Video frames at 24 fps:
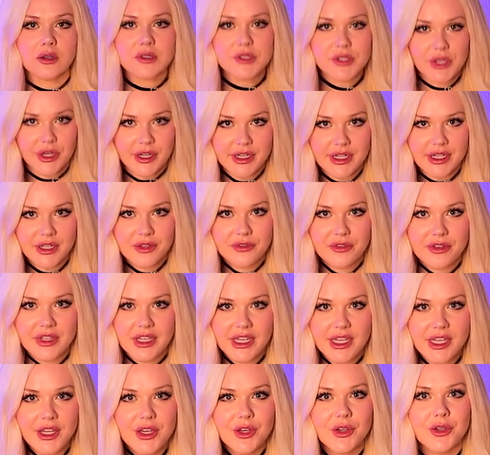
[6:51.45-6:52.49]

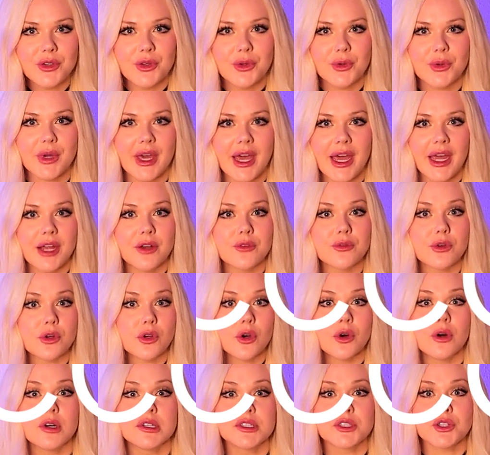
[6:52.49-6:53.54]
Alternatively, you can
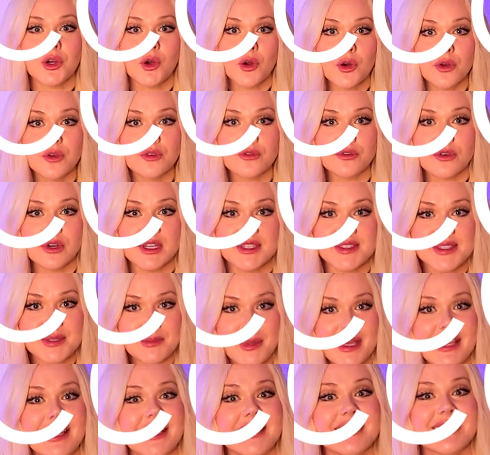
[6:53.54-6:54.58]
record your own voice
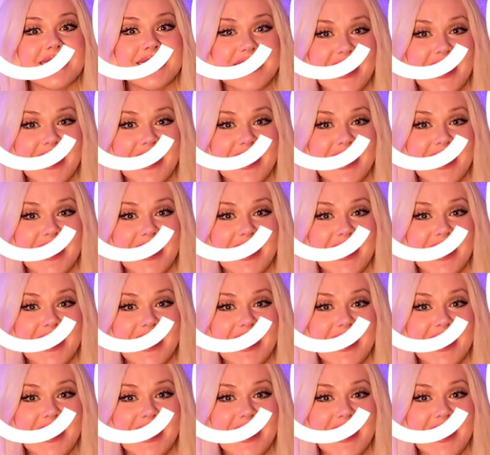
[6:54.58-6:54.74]
speaking the